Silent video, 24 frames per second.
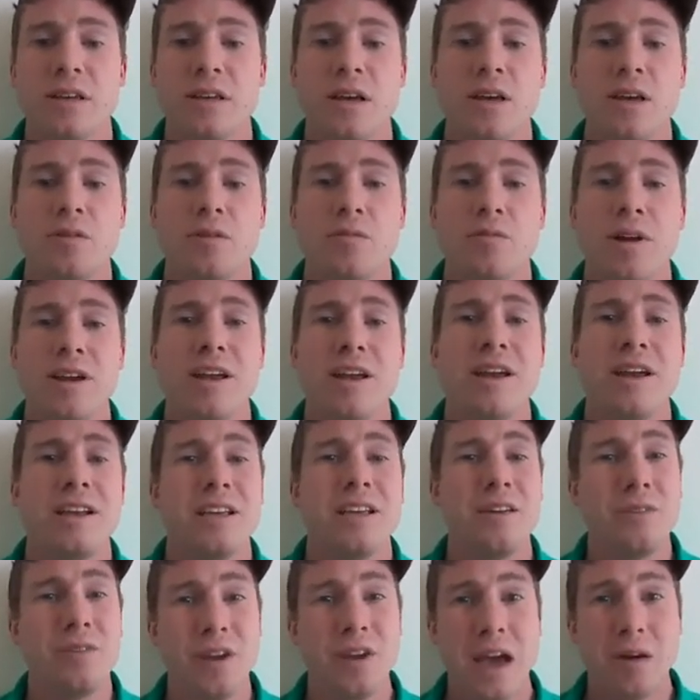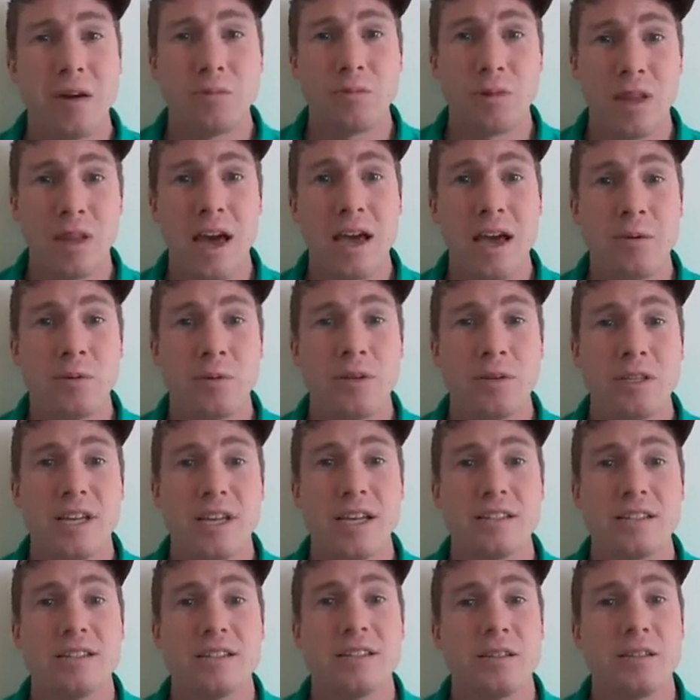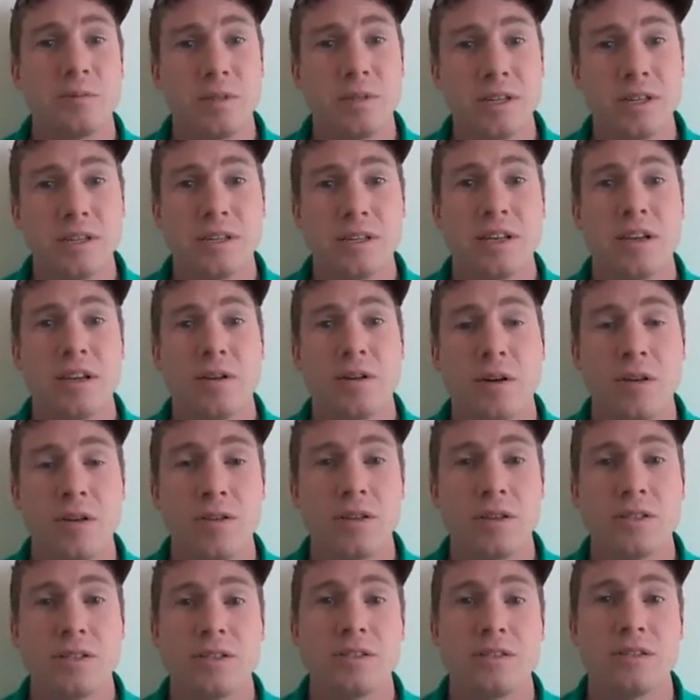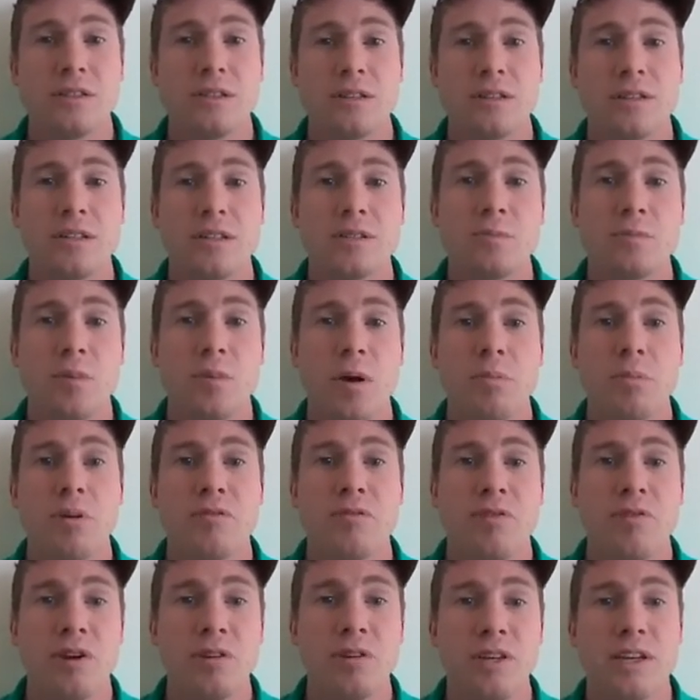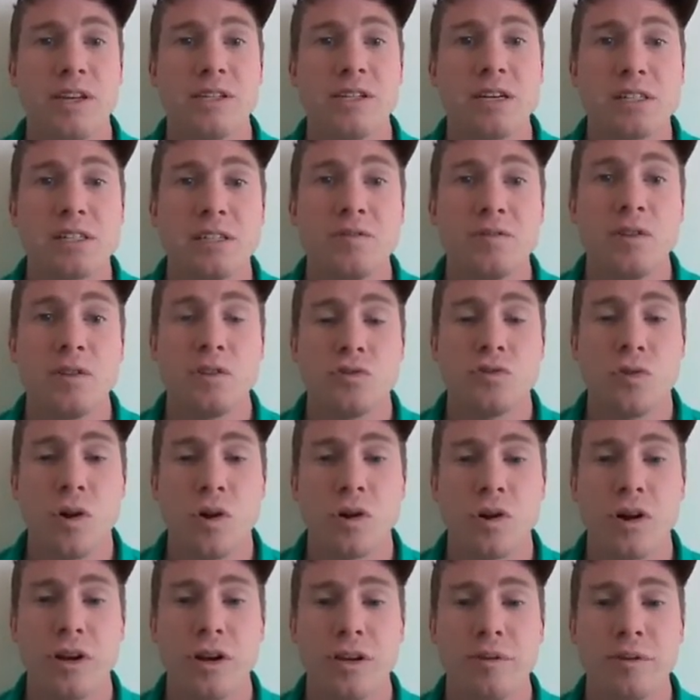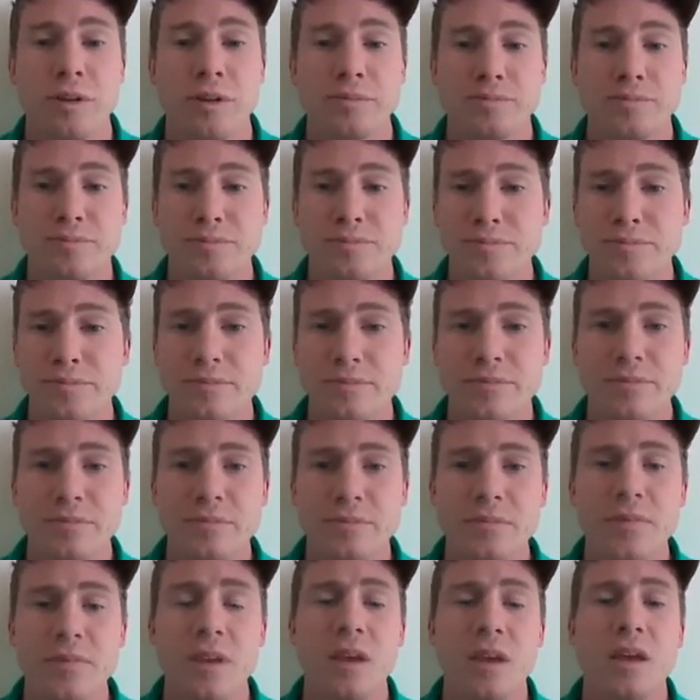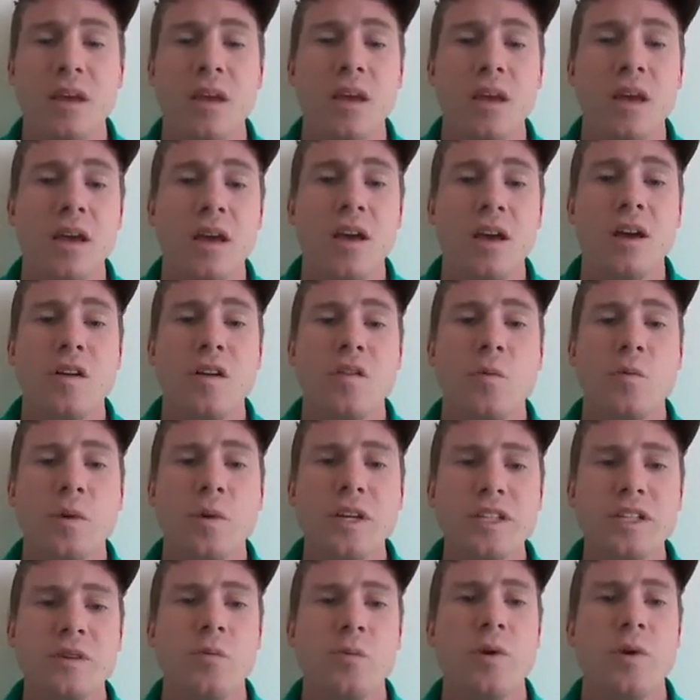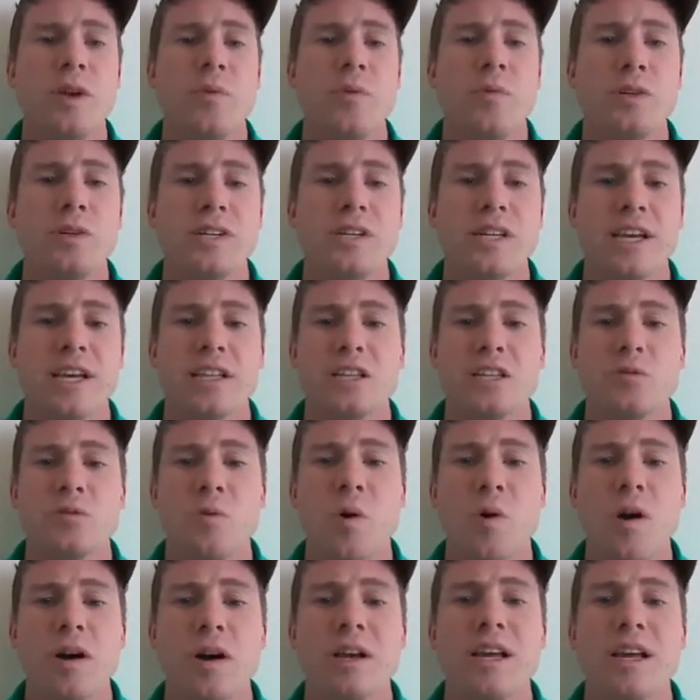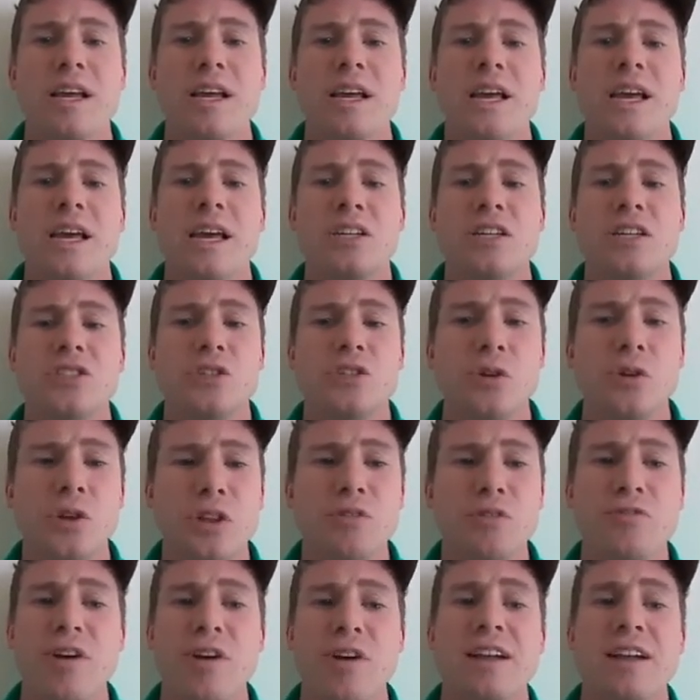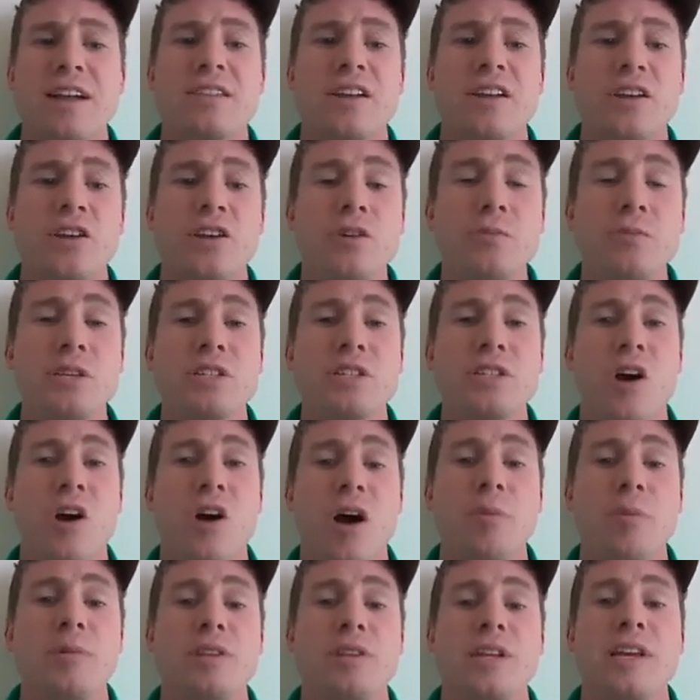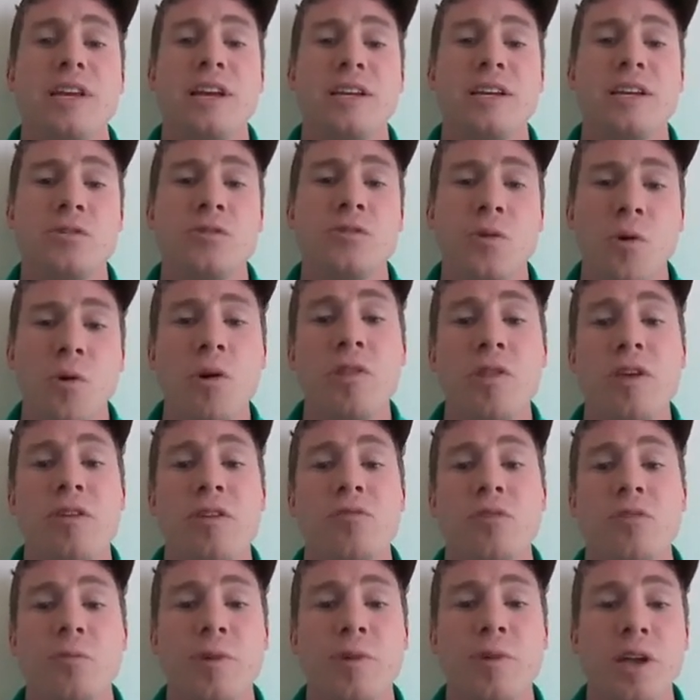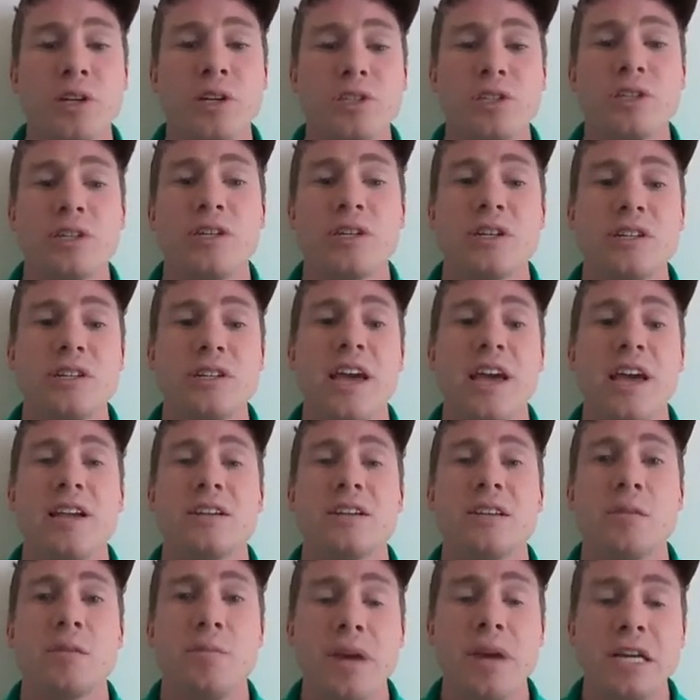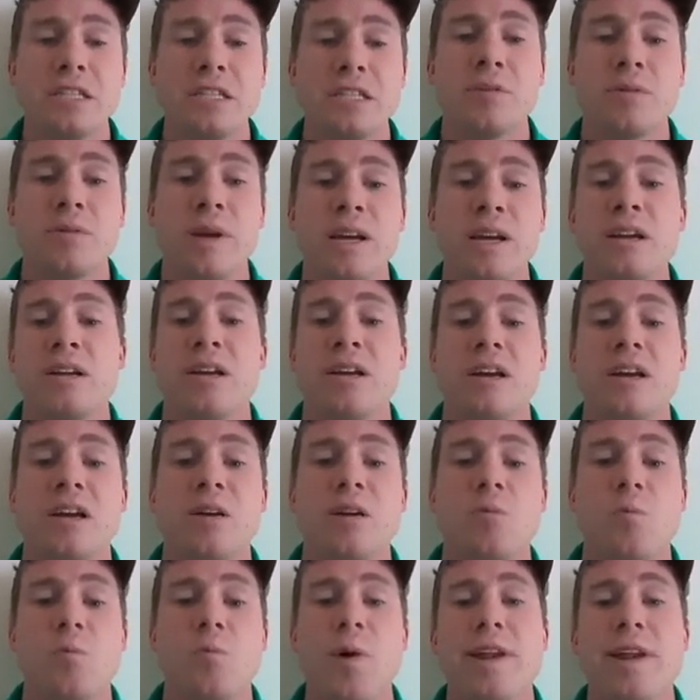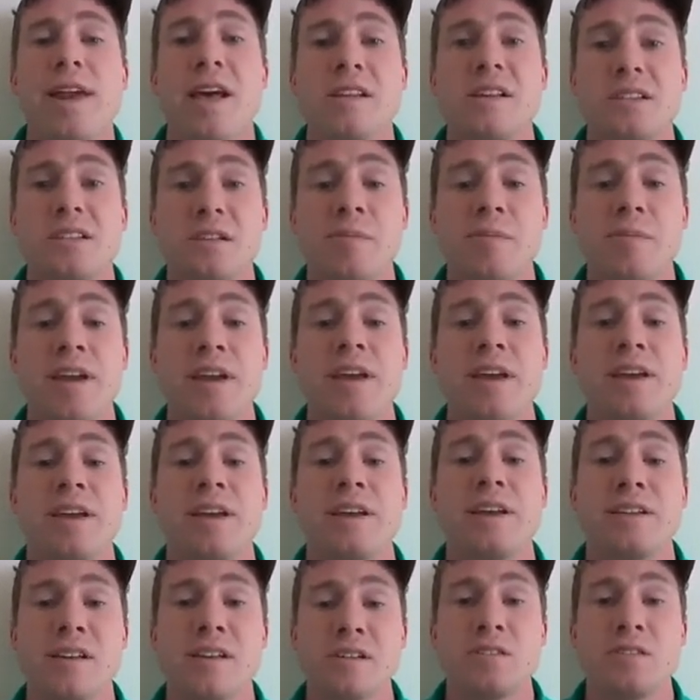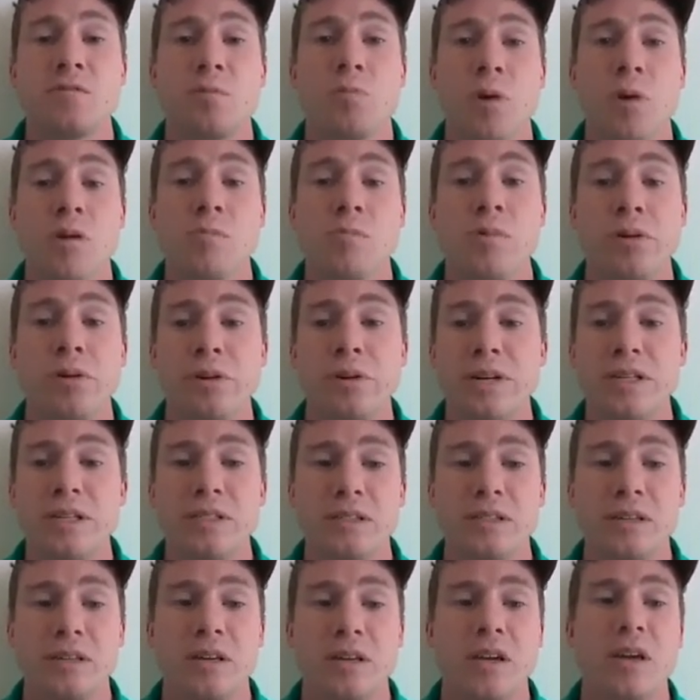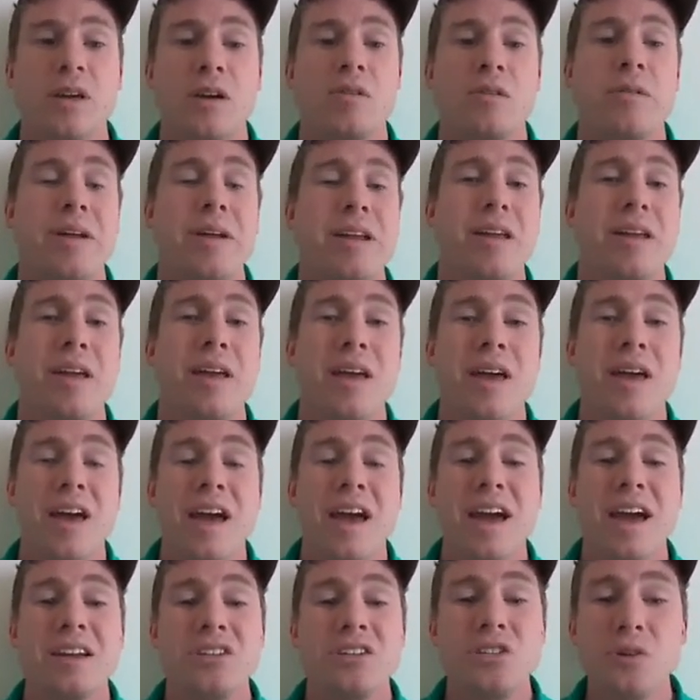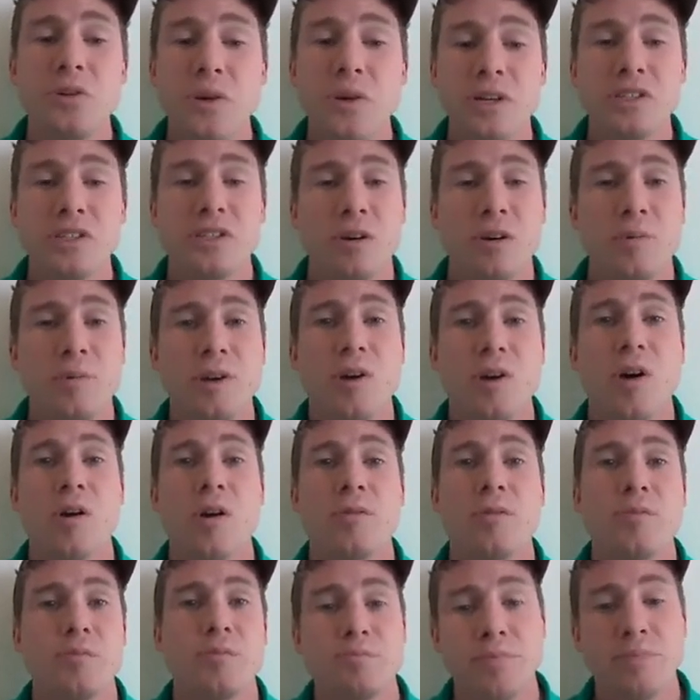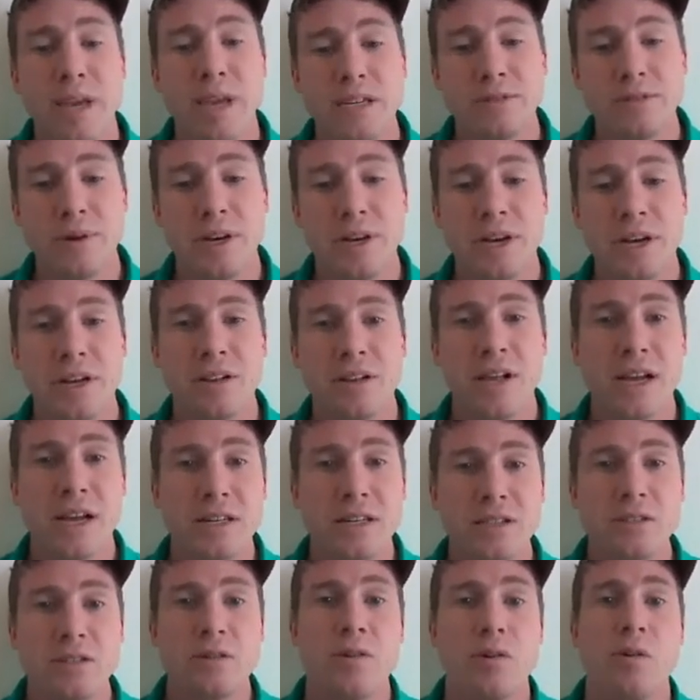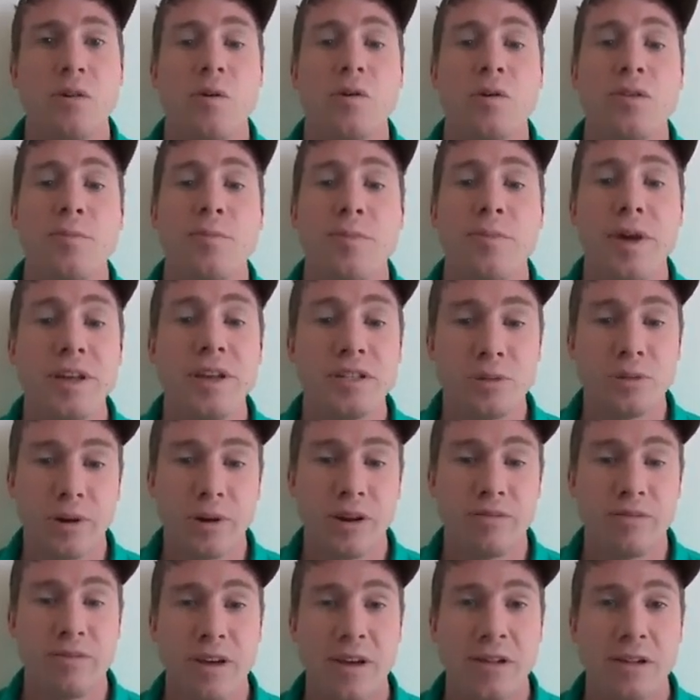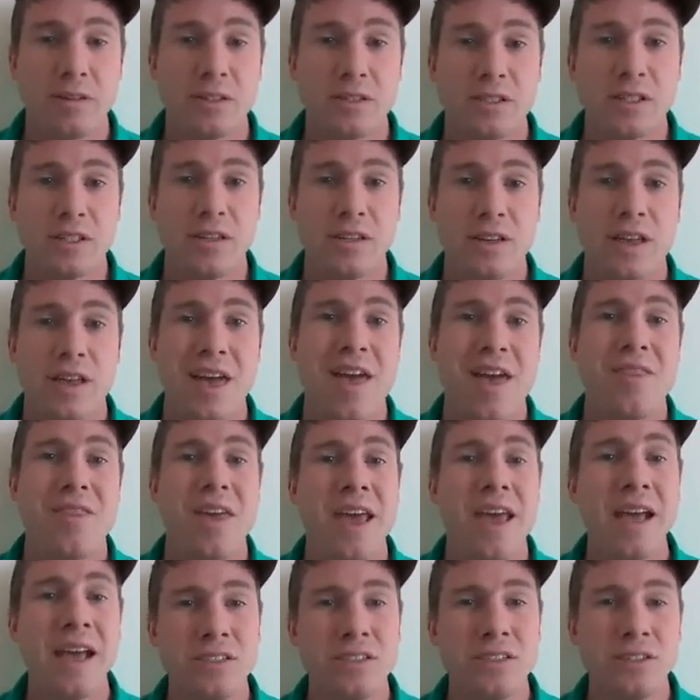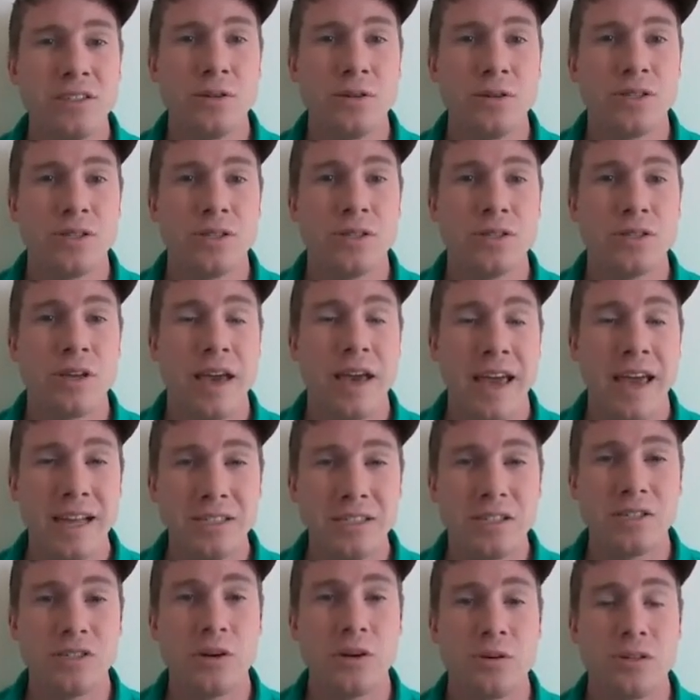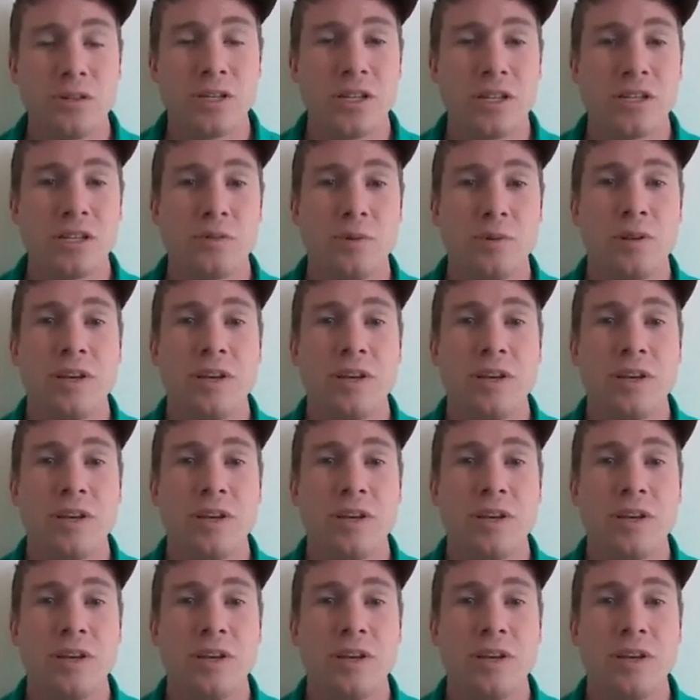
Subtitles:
right? Given how reliable the test is, we tend to think, oh, this is probably a fairly inductively strong argument. The reason we tend to get this wrong is due to the fact that humans commonly ignore the information contained in the base rate when estimating inductive probabilities, right? And doing so we call base rate neglect or the base rate fallacy. And the antidote to this really